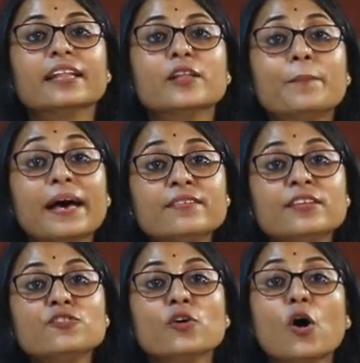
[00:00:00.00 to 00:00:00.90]
The
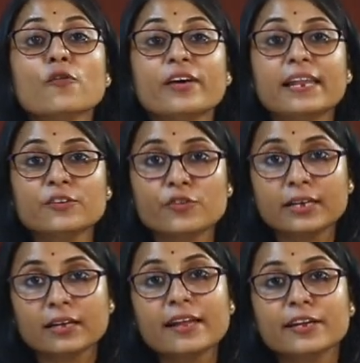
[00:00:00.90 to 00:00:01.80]
passage of
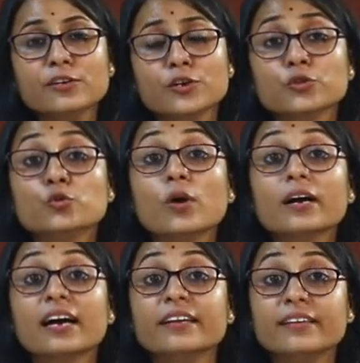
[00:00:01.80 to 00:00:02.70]
electric current through a
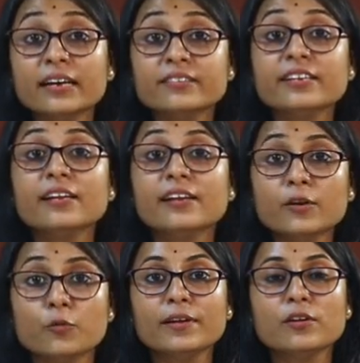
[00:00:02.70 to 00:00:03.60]
conducting
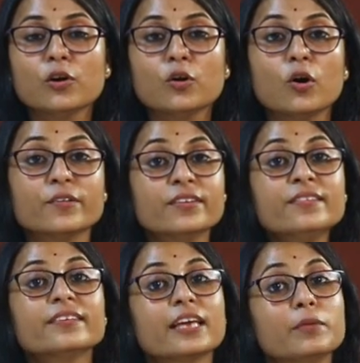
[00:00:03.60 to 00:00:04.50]
liquid
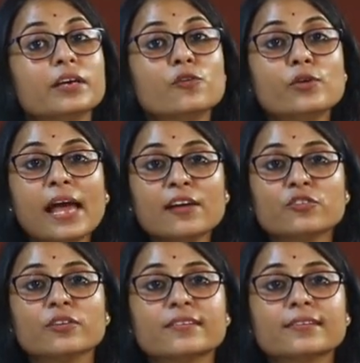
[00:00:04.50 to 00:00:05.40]
causes chemical
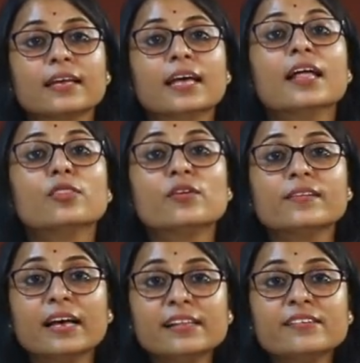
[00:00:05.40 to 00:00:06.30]
reactions. The
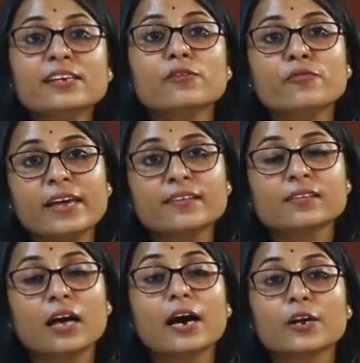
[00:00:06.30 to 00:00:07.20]
resulting effects
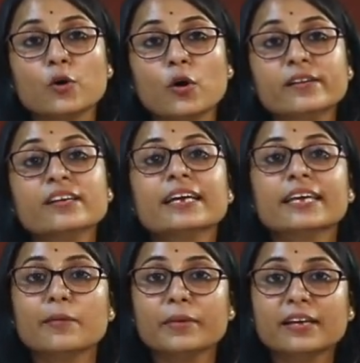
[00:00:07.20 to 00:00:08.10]
are called
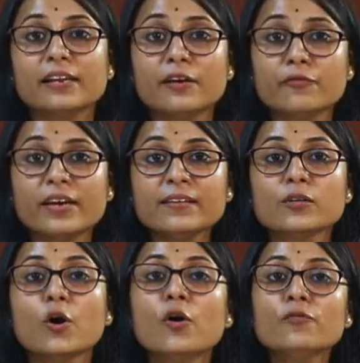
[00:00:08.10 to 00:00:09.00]
chemical effects
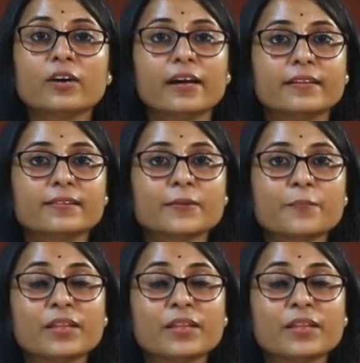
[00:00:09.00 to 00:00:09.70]
of currents.